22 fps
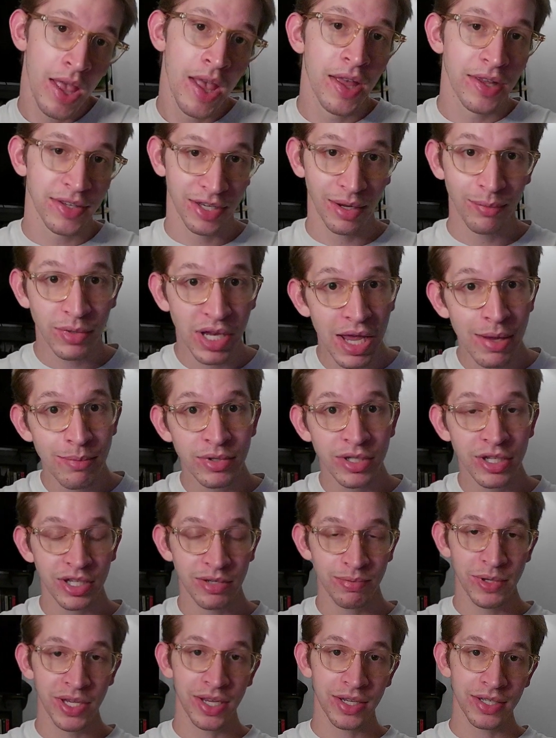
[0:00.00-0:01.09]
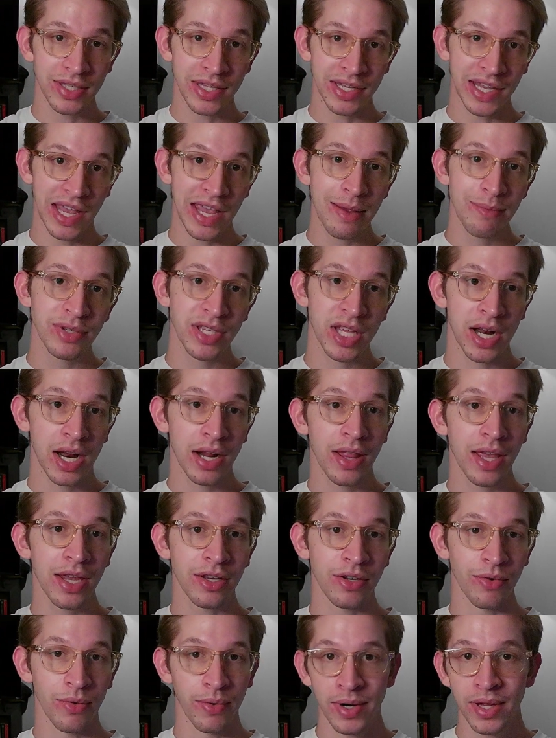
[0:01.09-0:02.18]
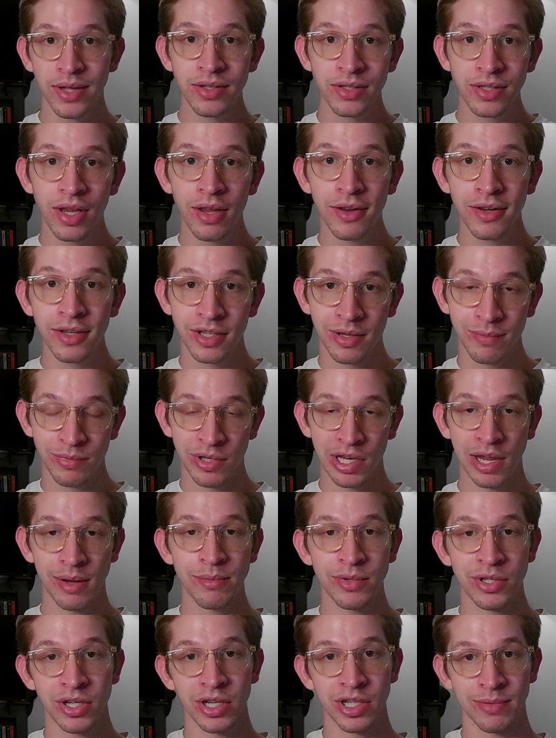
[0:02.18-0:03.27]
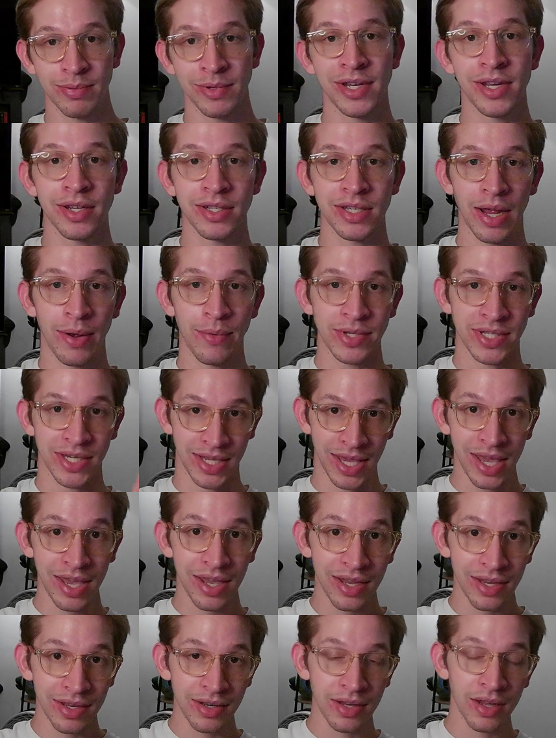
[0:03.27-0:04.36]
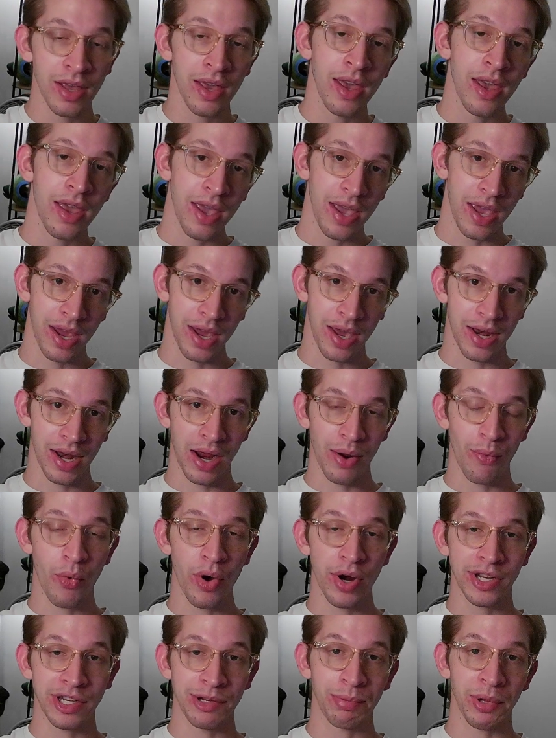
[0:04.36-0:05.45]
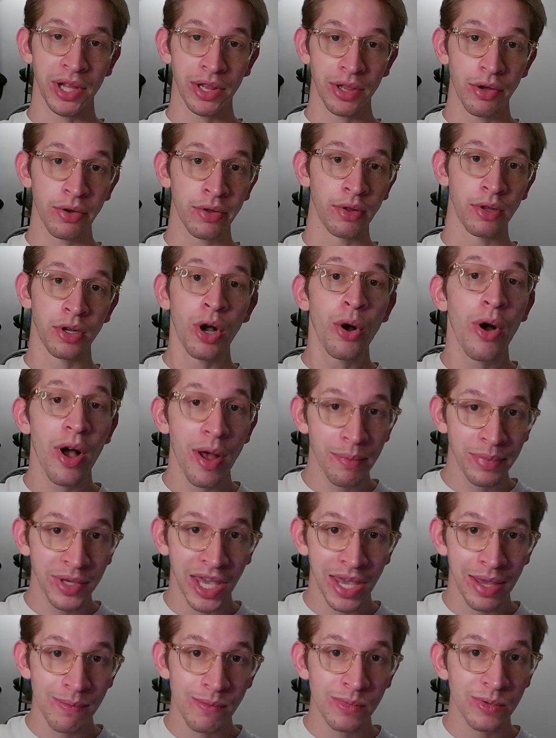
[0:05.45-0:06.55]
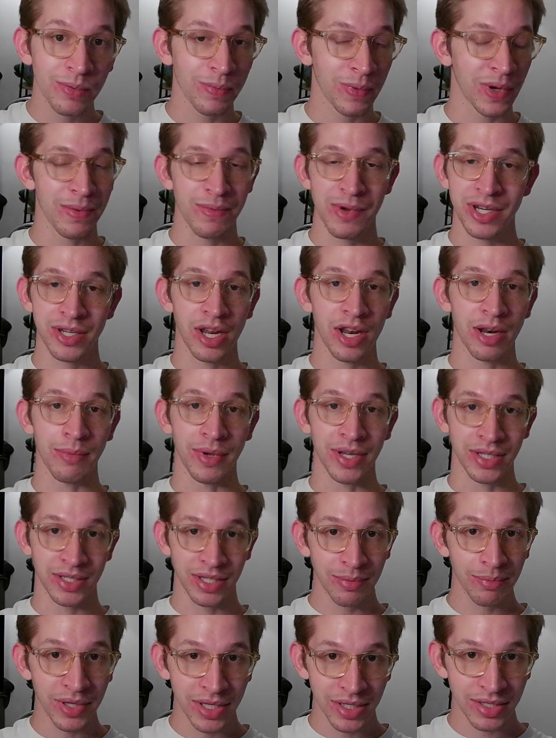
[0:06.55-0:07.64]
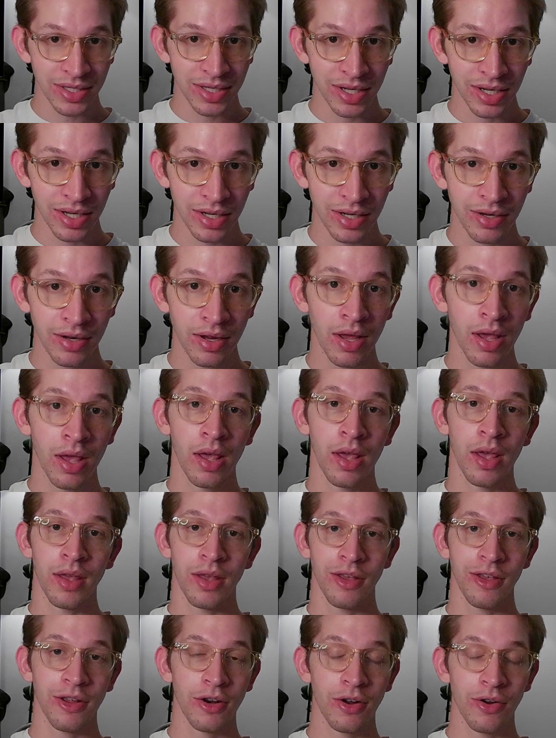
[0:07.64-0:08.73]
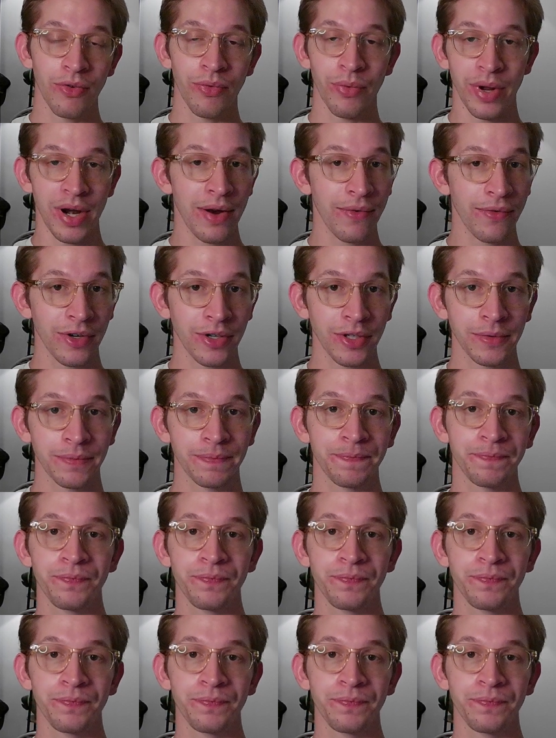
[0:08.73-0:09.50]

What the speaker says: Sometimes just because the games that I like no one else likes. Sometimes just because I was a kid and I wanted to play local co-op games, but none of my siblings did. Whatever.